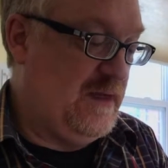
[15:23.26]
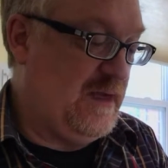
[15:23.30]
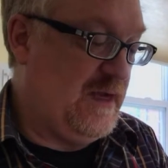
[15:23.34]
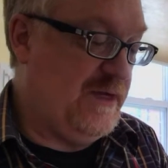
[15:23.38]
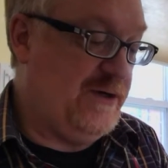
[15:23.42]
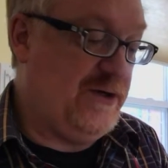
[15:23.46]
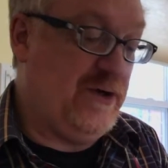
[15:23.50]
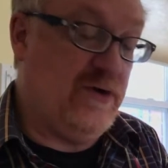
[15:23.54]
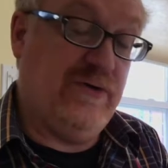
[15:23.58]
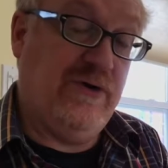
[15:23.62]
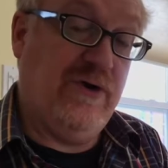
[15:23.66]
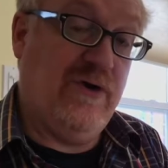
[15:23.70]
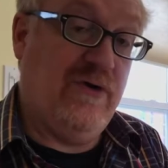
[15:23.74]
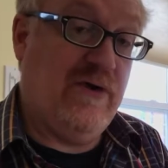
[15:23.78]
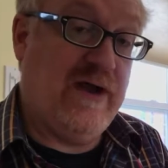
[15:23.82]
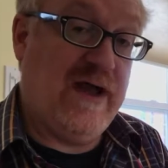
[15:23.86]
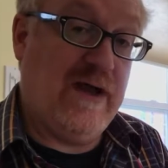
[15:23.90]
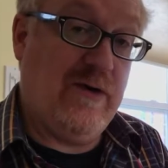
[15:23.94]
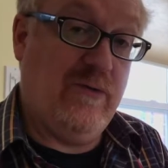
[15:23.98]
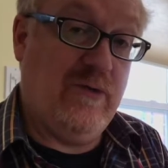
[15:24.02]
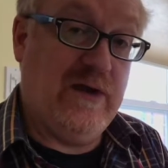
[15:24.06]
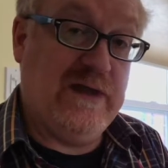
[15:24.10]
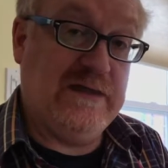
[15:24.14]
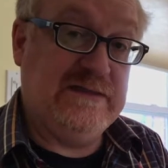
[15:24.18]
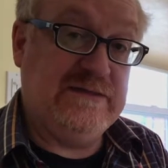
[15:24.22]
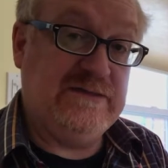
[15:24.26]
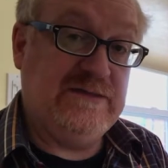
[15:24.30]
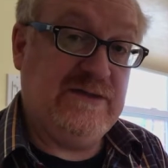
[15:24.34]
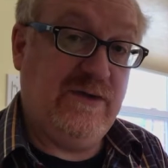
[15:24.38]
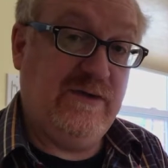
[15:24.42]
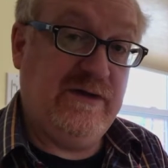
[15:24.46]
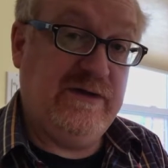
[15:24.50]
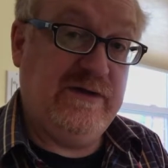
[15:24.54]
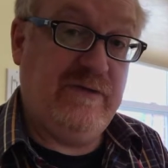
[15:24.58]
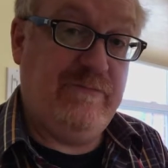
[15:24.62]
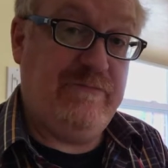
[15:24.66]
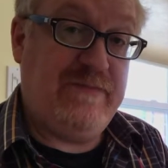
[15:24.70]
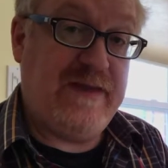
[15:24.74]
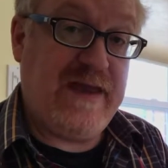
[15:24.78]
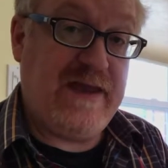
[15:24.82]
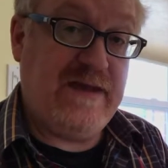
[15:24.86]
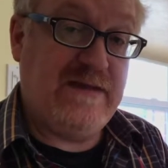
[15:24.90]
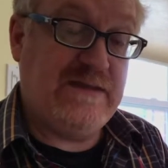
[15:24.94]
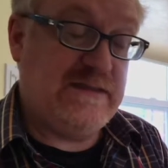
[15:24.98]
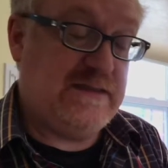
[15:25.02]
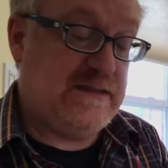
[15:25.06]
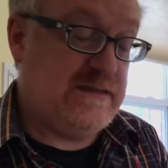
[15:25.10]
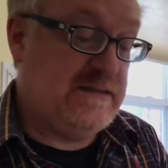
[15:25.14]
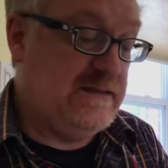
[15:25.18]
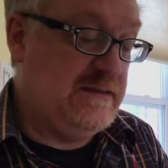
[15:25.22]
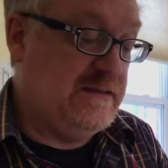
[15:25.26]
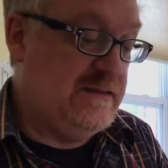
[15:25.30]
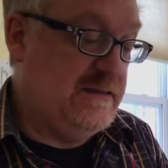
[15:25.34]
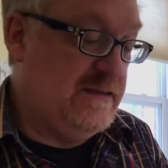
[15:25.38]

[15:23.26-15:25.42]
I don't know how well it's going to paint.